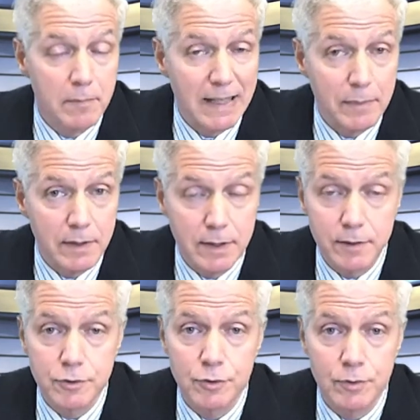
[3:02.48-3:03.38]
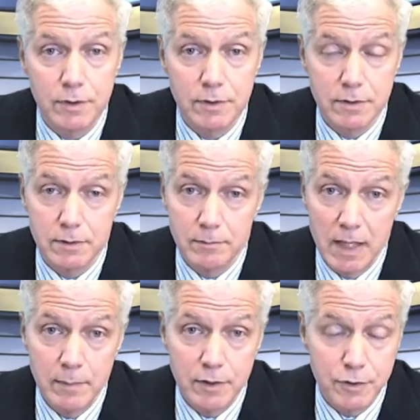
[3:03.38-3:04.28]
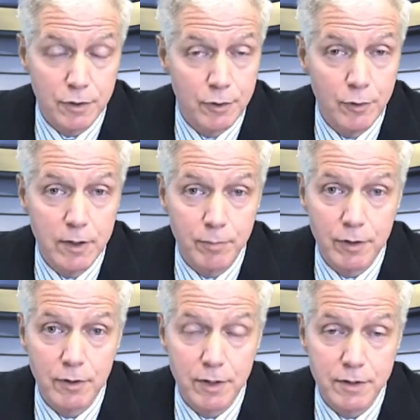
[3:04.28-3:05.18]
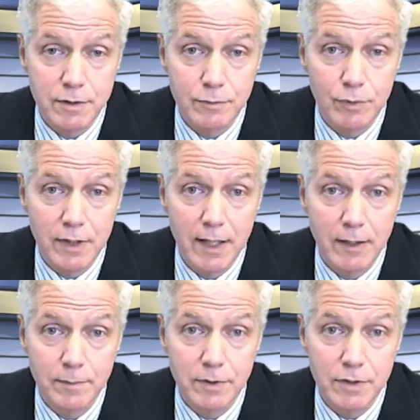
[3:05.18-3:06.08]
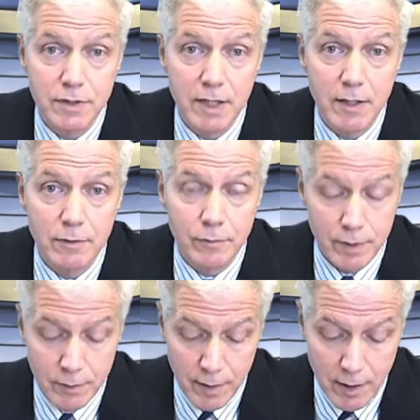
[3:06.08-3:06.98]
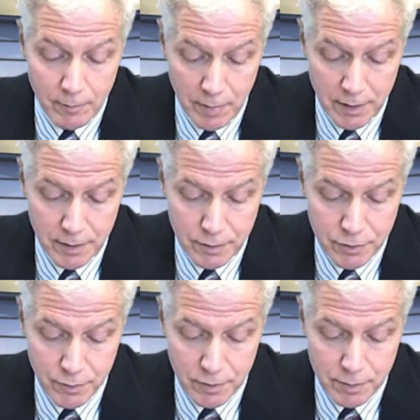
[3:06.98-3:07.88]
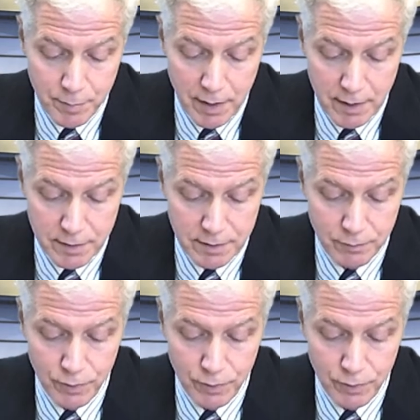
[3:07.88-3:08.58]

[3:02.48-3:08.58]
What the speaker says: Maybe the security precautions were not up to the standard required by the insurance policy.